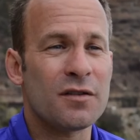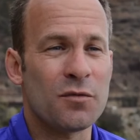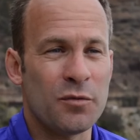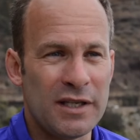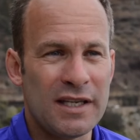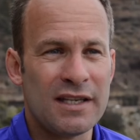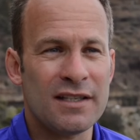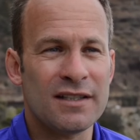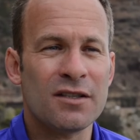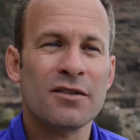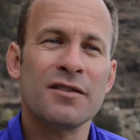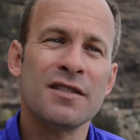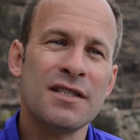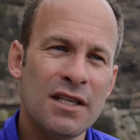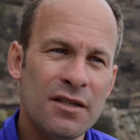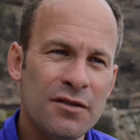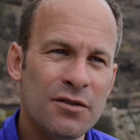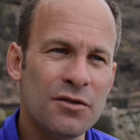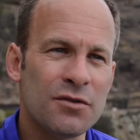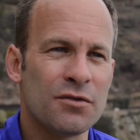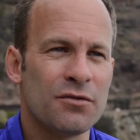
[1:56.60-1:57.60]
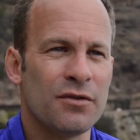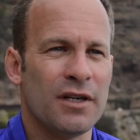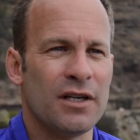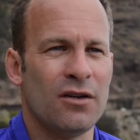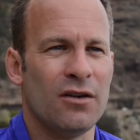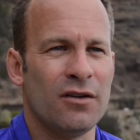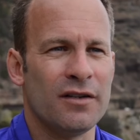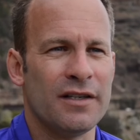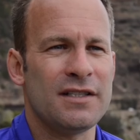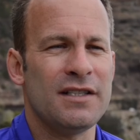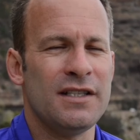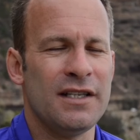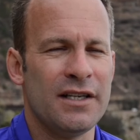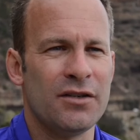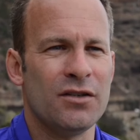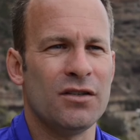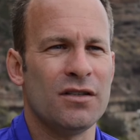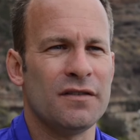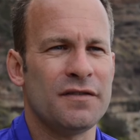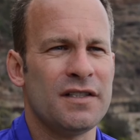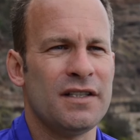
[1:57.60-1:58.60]
that we can continue to run on it
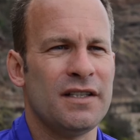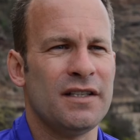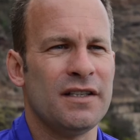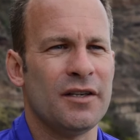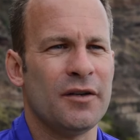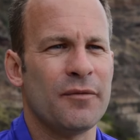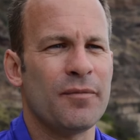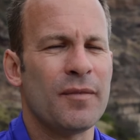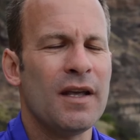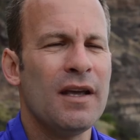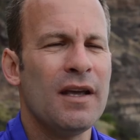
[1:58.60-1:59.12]
year after year.